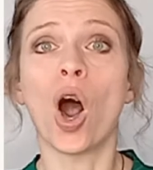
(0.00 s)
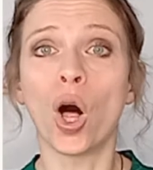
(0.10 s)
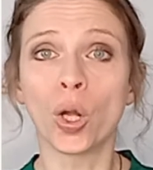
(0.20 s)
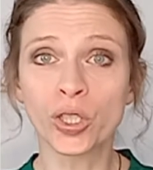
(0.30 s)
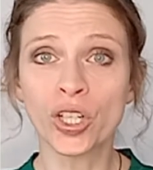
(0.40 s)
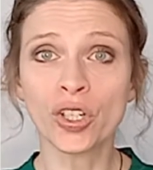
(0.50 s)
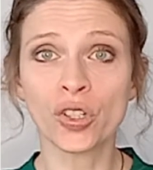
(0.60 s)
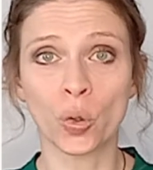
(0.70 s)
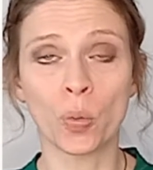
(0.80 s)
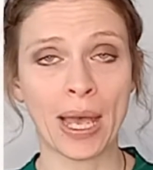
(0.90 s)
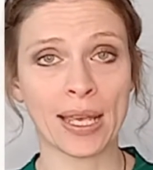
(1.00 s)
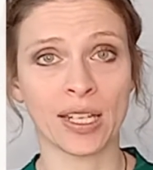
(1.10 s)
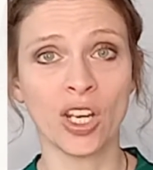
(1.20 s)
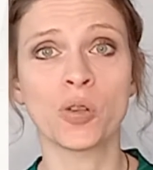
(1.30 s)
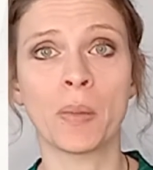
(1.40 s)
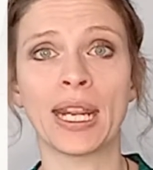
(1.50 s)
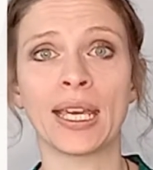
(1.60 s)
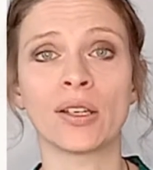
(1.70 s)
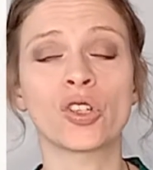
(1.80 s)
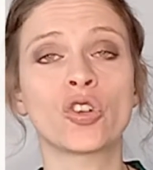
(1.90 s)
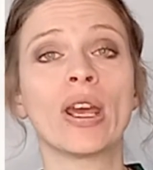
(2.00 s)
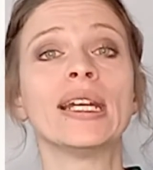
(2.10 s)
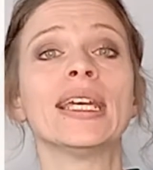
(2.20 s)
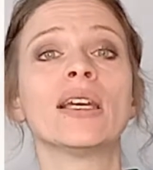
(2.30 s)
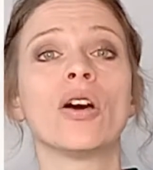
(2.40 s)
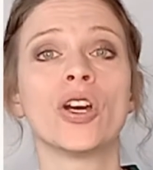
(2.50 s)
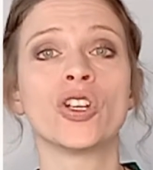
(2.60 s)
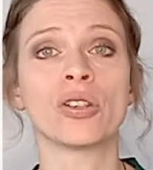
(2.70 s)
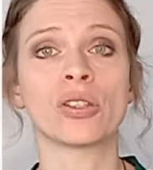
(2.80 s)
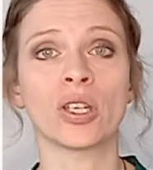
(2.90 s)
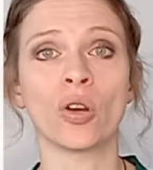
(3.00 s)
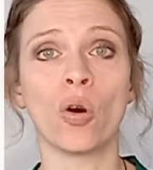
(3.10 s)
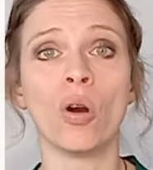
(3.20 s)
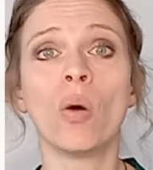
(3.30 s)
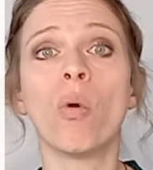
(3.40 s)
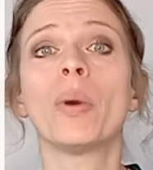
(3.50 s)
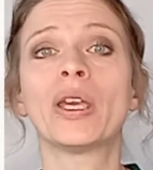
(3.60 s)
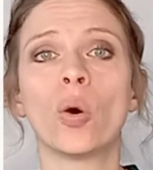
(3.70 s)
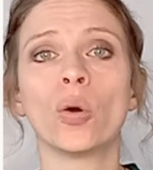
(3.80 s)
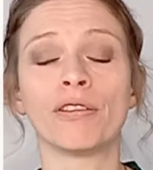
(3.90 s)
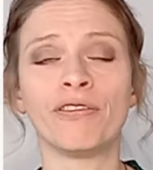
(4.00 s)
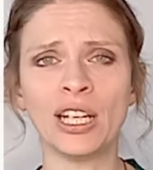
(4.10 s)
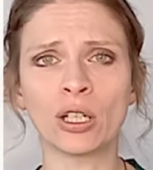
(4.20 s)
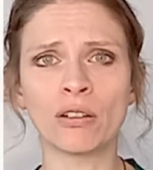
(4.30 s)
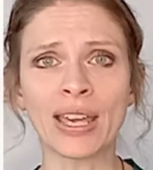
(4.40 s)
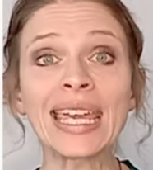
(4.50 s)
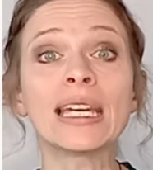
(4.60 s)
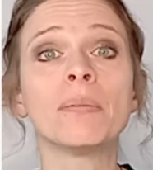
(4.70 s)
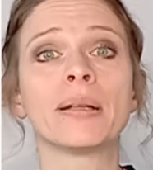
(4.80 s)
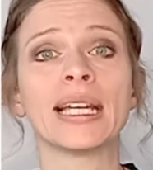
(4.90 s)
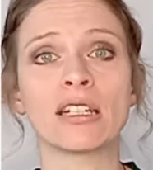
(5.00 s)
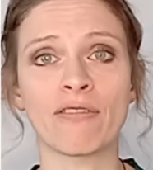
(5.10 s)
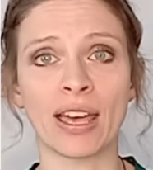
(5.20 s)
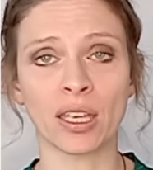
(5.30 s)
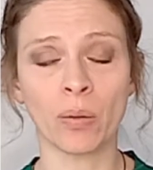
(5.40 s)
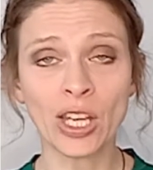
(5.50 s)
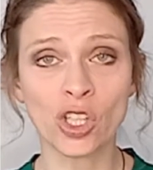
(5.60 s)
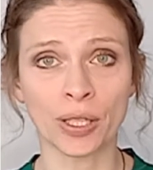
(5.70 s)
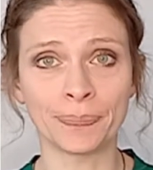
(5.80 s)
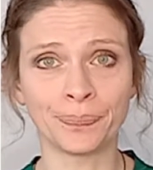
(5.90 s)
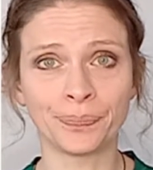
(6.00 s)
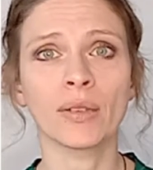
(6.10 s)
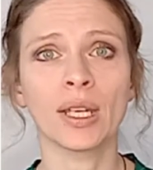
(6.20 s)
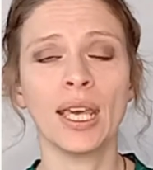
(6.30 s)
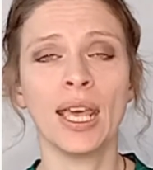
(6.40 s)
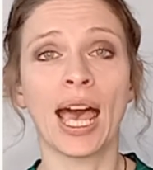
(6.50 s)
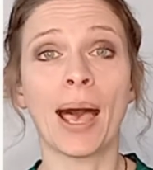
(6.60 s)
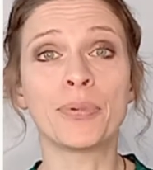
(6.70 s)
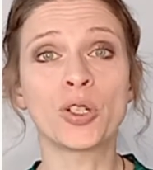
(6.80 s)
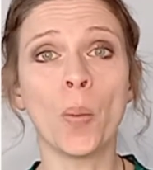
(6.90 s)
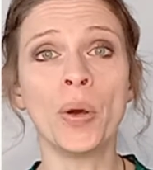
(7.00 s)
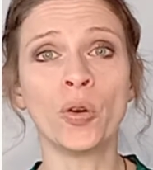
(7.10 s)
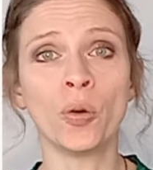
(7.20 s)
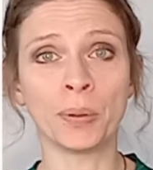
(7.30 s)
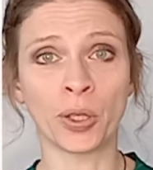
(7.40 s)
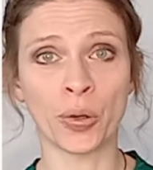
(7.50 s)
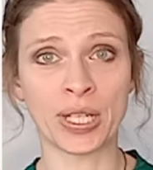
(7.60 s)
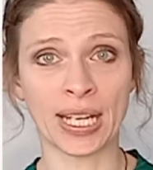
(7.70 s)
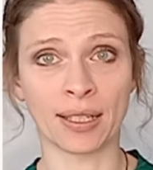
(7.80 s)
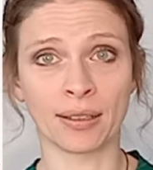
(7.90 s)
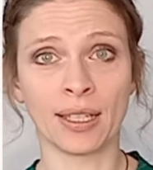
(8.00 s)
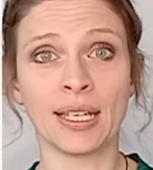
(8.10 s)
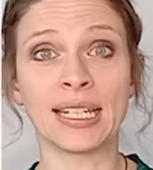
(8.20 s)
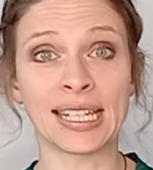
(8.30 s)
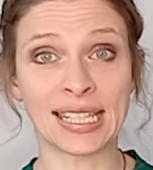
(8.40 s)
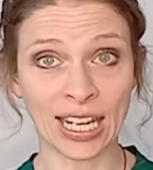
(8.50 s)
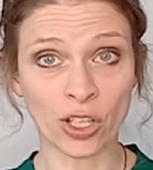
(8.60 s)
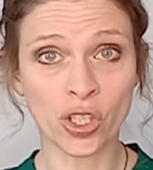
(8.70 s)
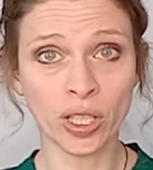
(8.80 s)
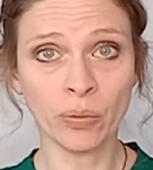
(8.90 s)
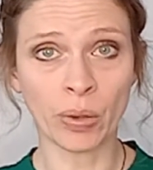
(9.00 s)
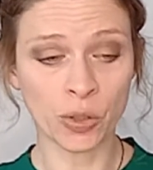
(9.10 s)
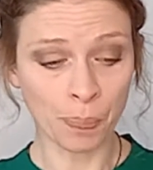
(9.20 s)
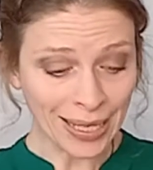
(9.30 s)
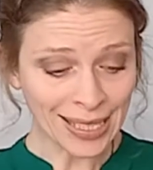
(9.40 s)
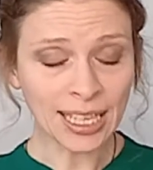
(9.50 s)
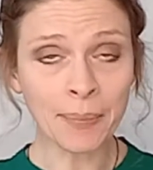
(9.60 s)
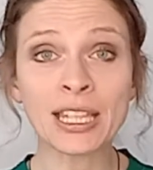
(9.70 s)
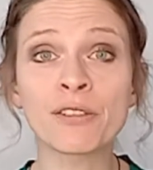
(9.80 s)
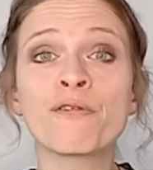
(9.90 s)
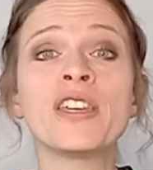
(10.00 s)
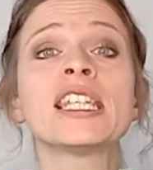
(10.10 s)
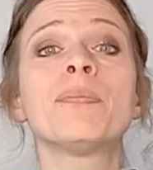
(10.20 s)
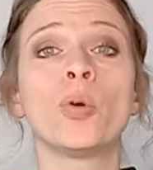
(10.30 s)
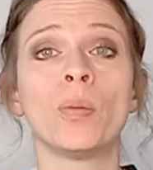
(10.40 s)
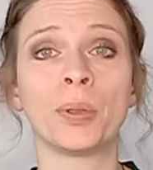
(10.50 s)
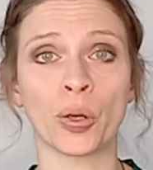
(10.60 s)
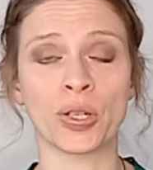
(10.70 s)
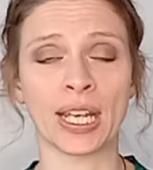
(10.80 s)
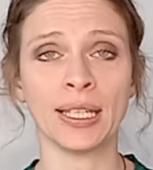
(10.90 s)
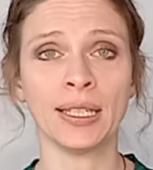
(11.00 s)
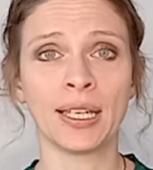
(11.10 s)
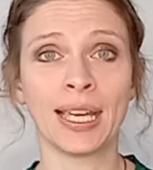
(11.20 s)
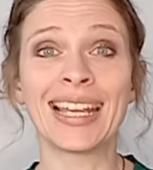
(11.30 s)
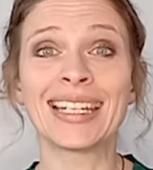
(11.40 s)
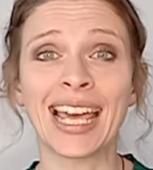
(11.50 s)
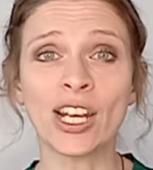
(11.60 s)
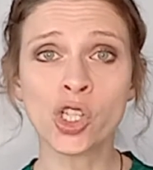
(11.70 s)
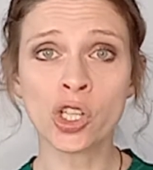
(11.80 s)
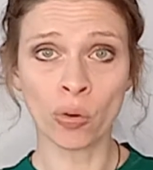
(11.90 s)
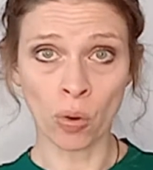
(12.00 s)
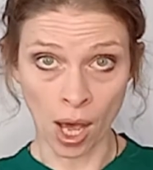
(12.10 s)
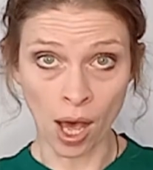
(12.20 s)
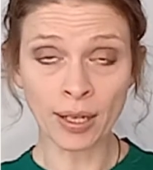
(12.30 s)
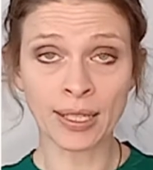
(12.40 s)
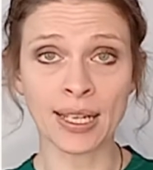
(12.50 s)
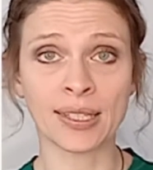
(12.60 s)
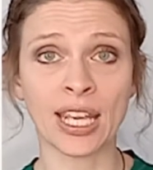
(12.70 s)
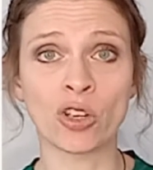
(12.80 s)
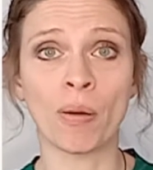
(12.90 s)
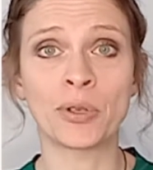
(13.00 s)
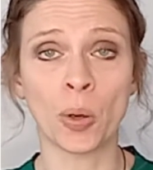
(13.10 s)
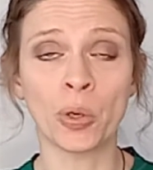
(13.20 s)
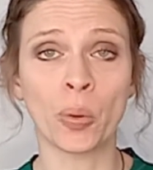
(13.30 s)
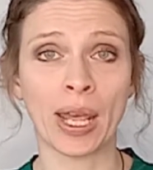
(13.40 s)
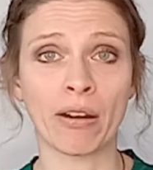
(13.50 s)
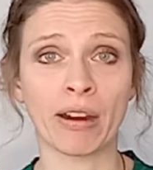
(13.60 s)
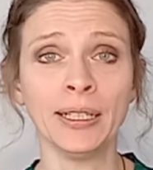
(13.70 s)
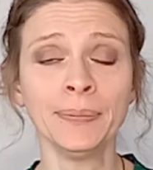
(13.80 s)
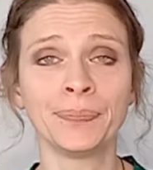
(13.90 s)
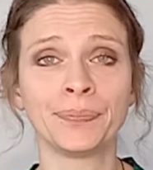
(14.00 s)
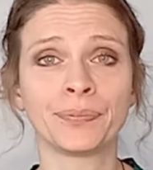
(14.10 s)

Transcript: altered stool passage, meaning straining, urgency, or what we call a feeling of incomplete evacuation, abdominal bloating, distension, which basically means visible bloating, tension or hardness in your abdominal area,